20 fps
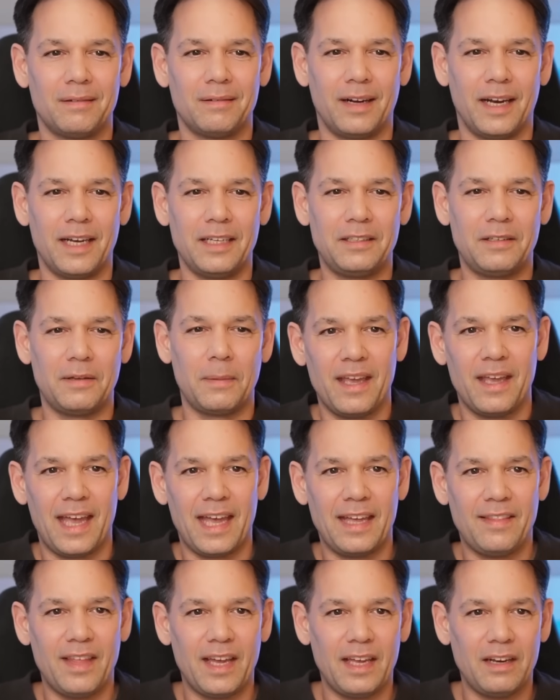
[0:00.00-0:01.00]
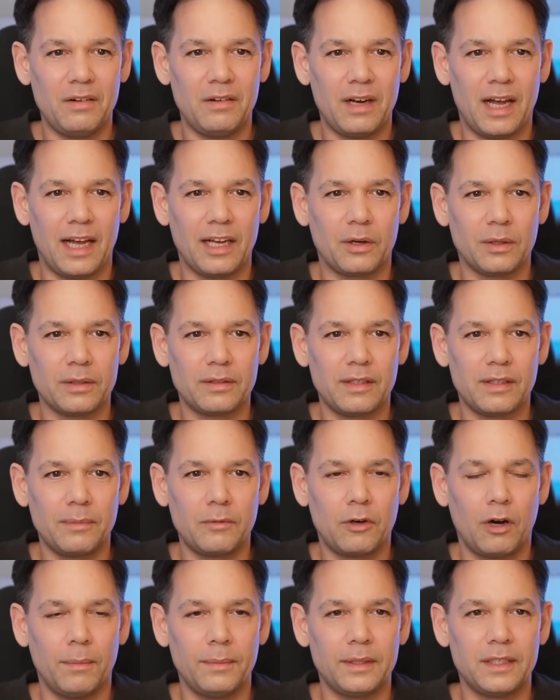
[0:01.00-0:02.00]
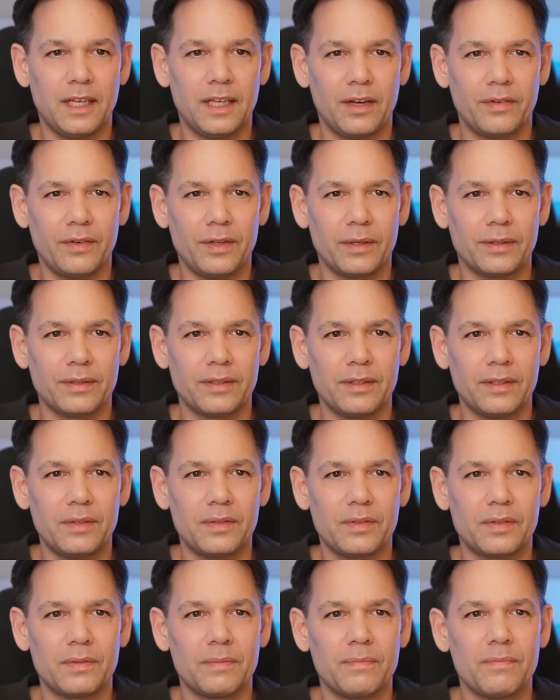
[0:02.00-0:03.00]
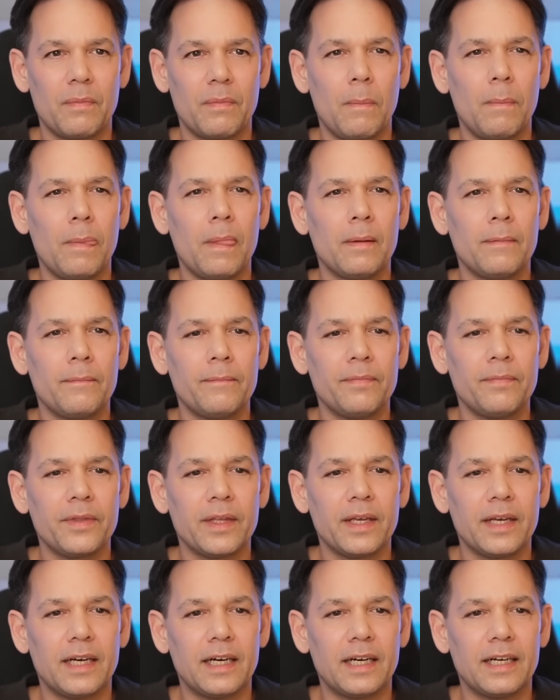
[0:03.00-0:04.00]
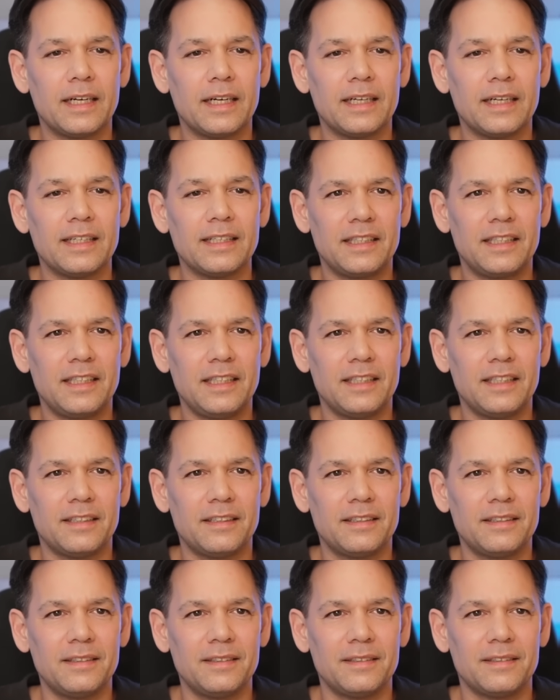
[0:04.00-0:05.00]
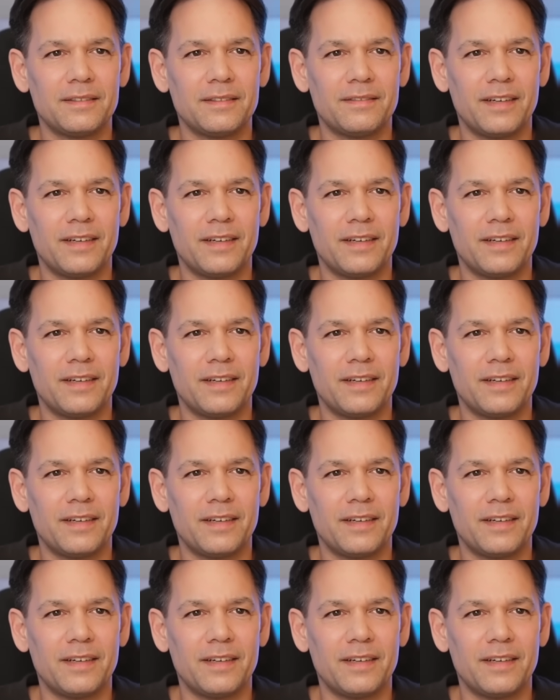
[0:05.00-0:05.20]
right? And then I got some commentary on this here.